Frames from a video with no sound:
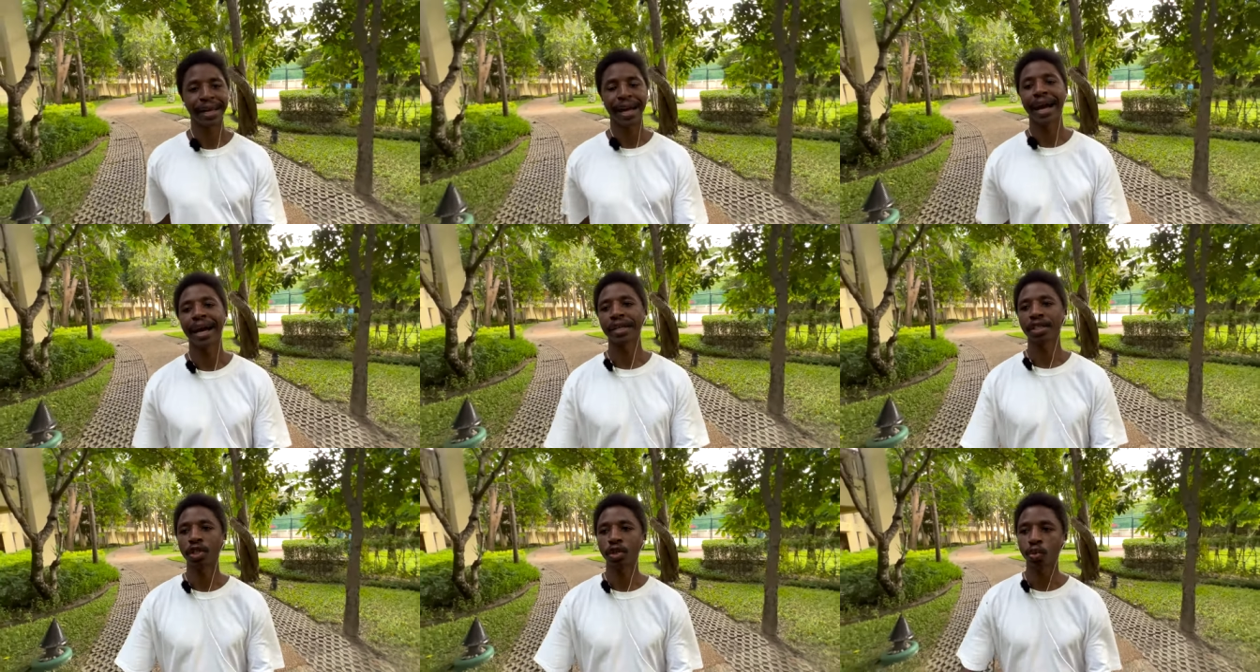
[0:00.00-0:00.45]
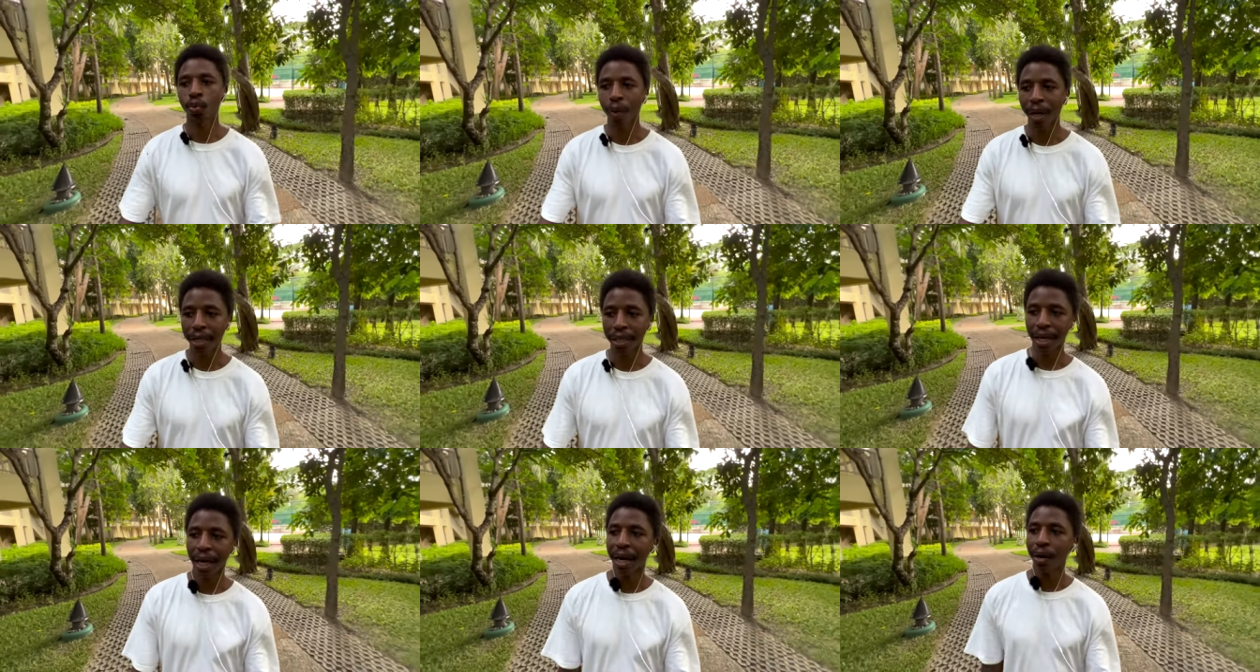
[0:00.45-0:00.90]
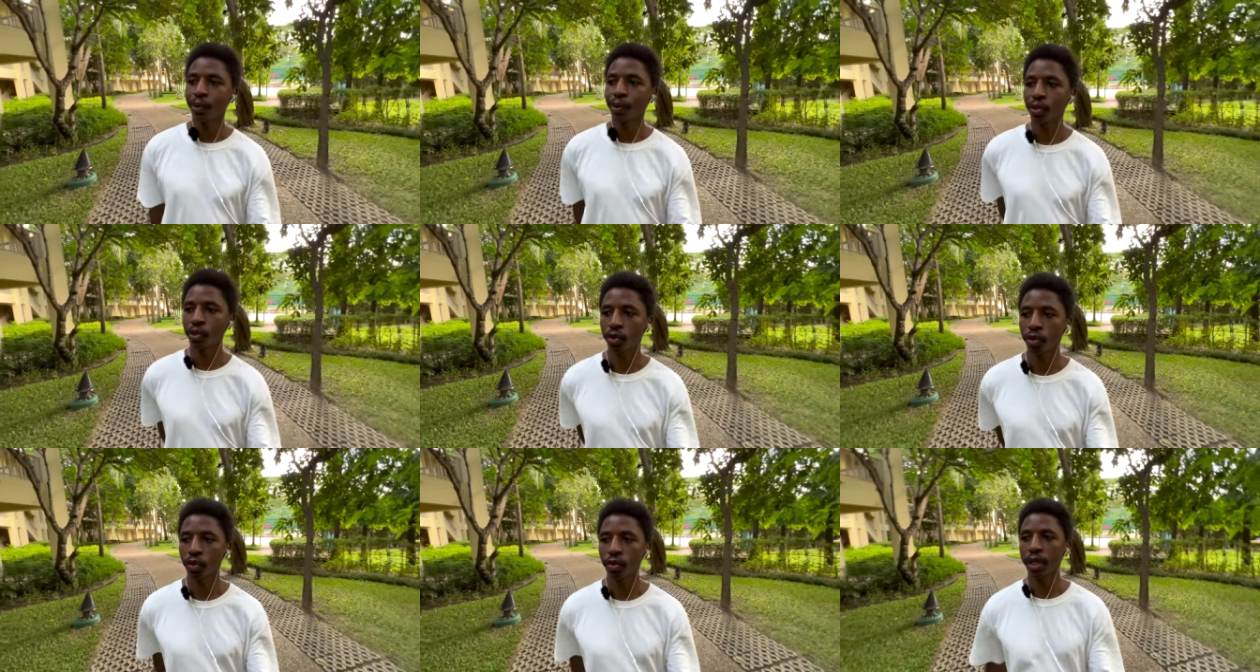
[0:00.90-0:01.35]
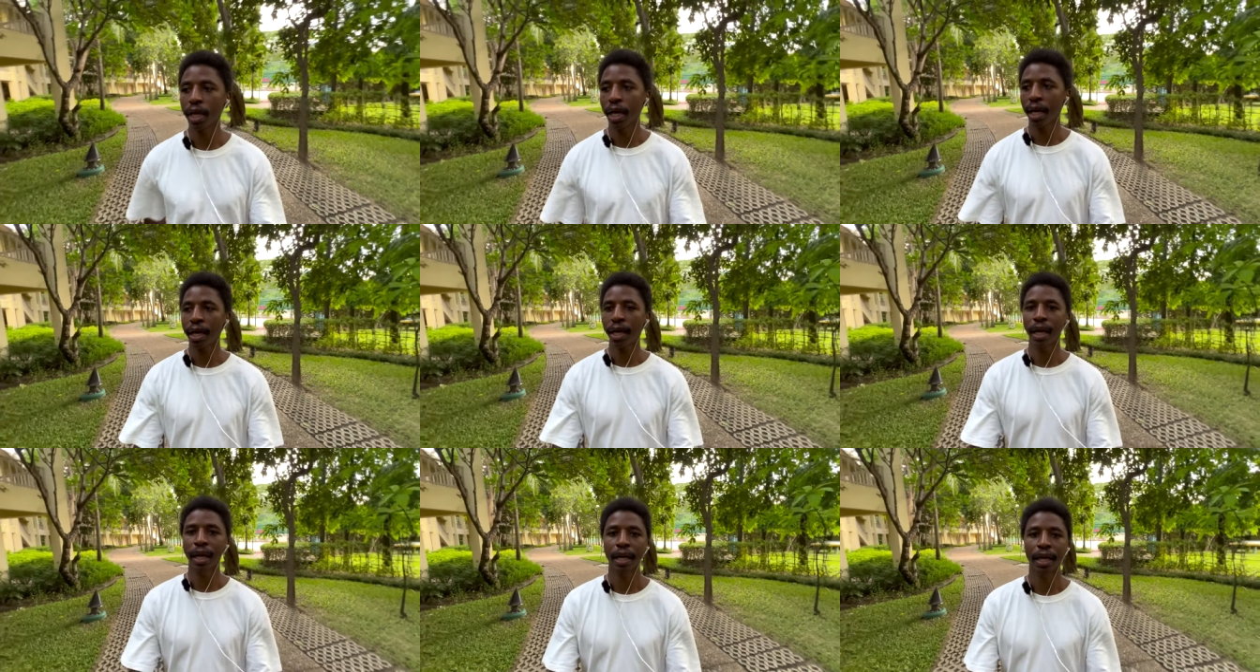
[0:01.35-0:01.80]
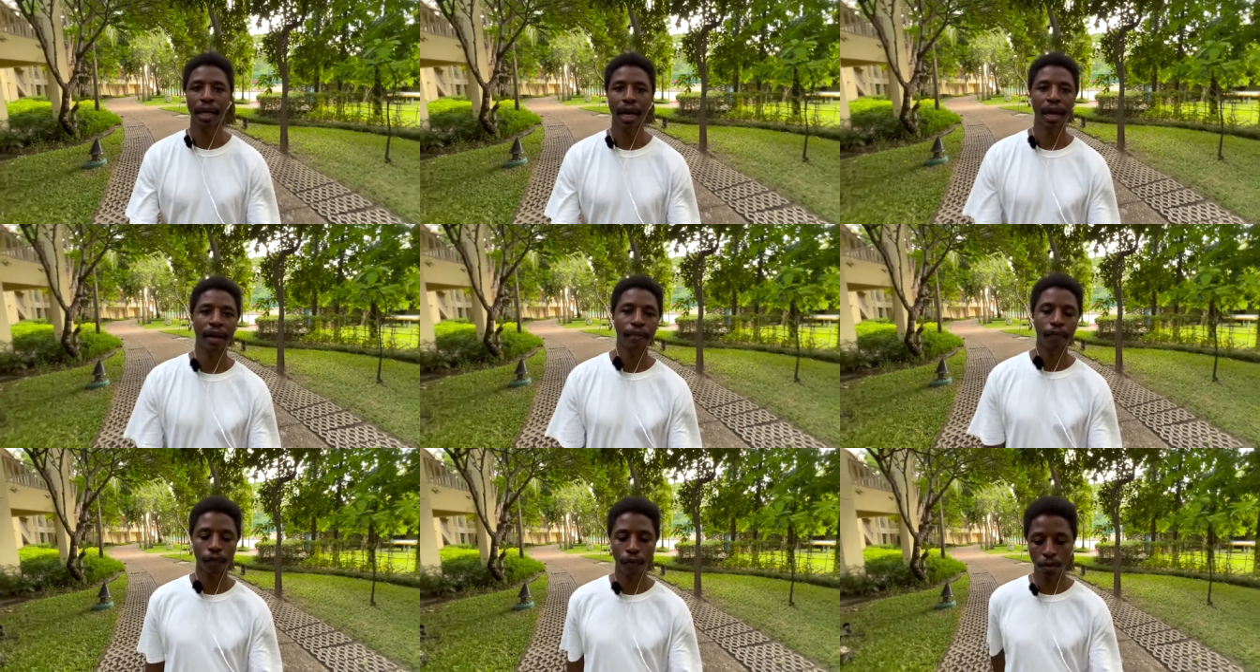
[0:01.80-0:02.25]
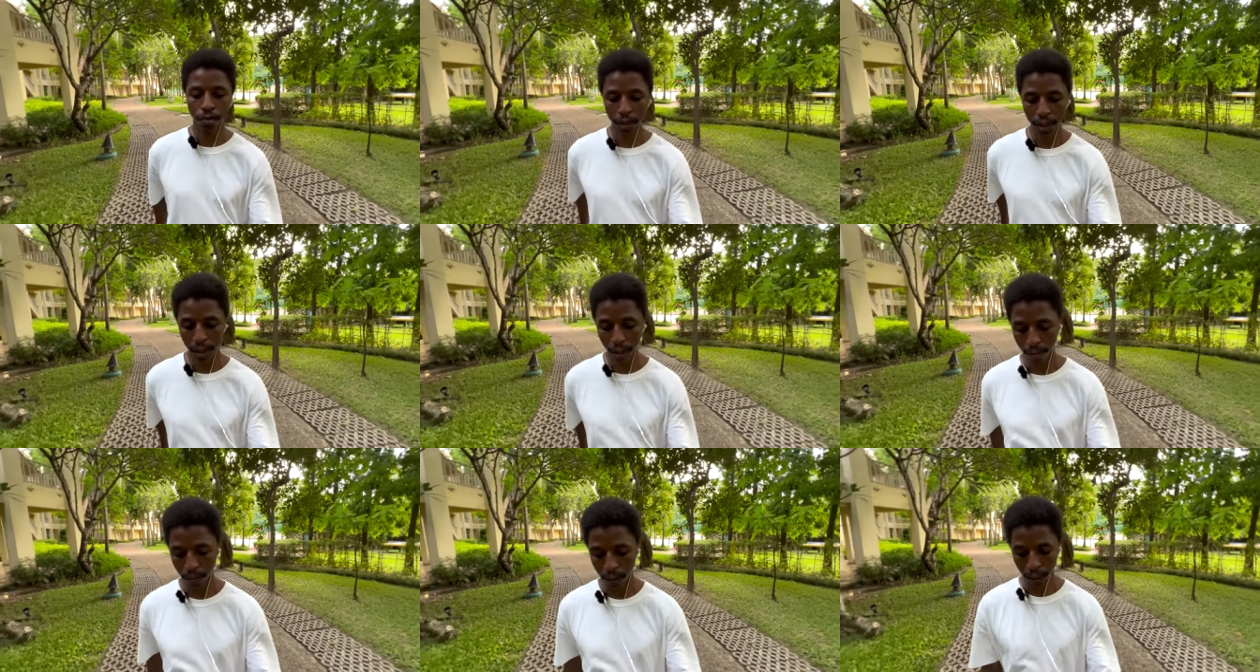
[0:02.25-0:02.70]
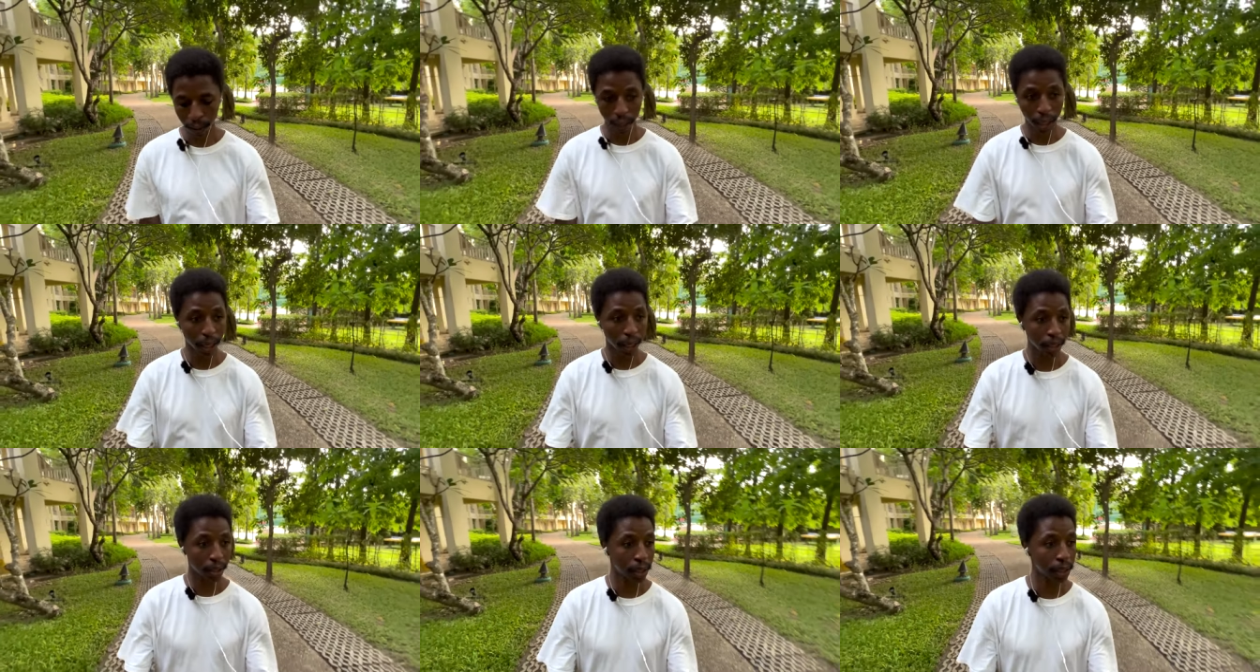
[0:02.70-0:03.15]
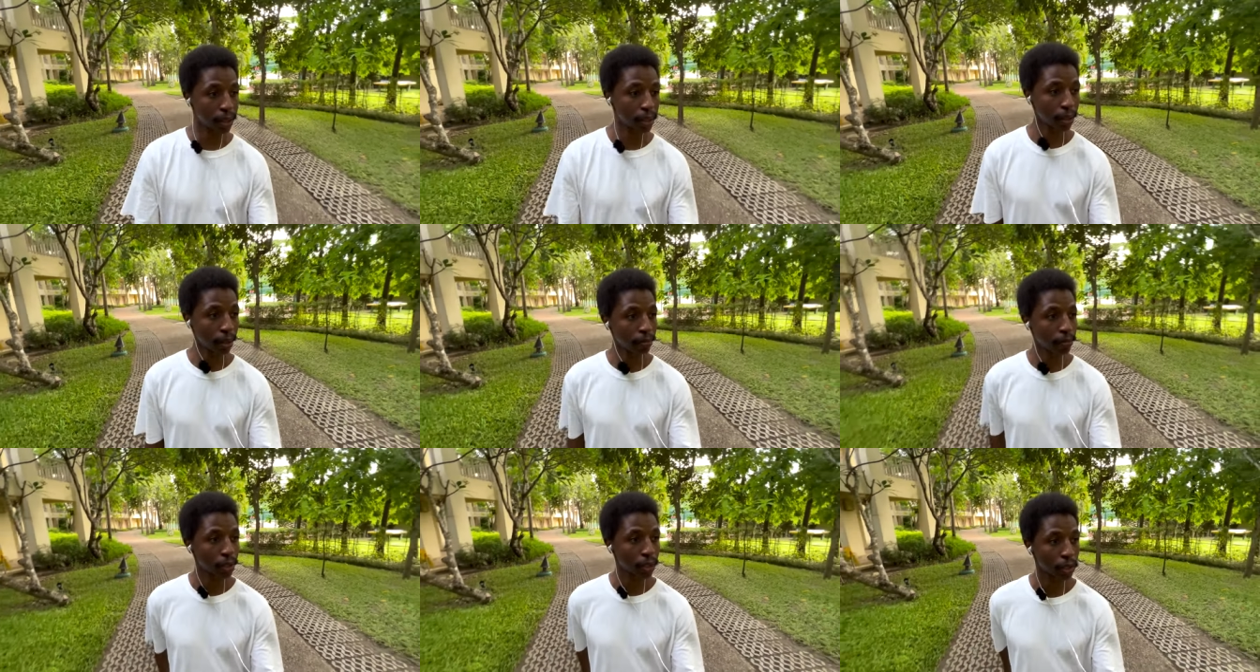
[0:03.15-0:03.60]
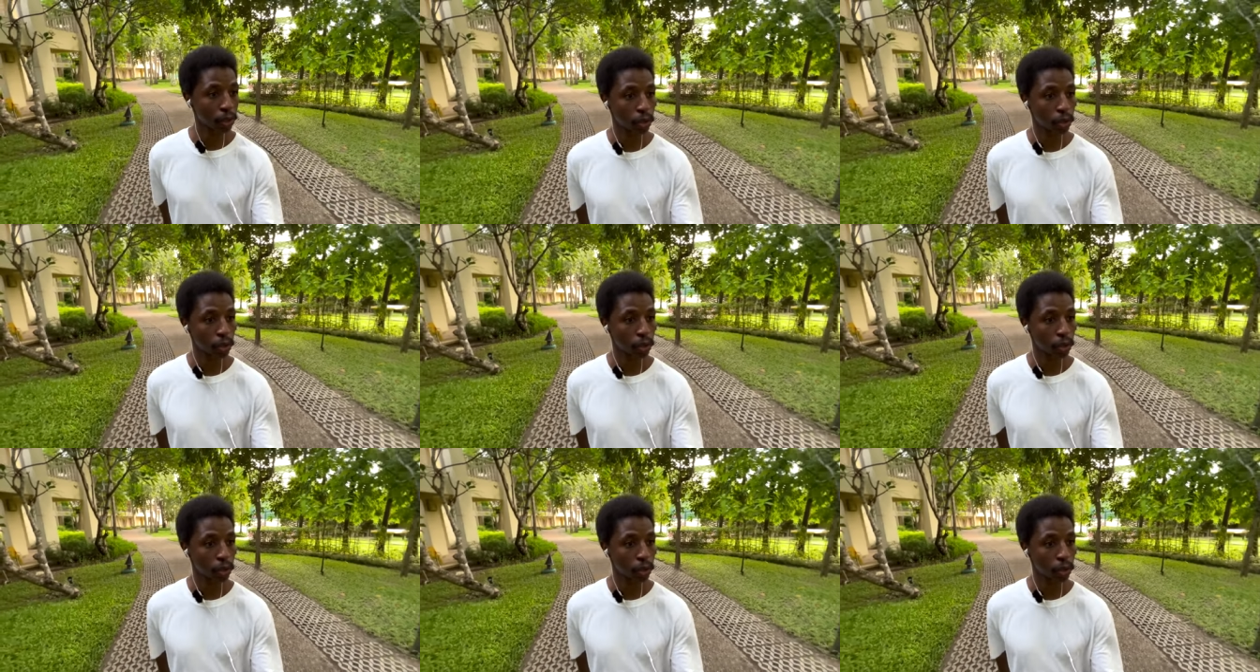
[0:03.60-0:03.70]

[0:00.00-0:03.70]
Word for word: I just went out today and I filmed something and I did something.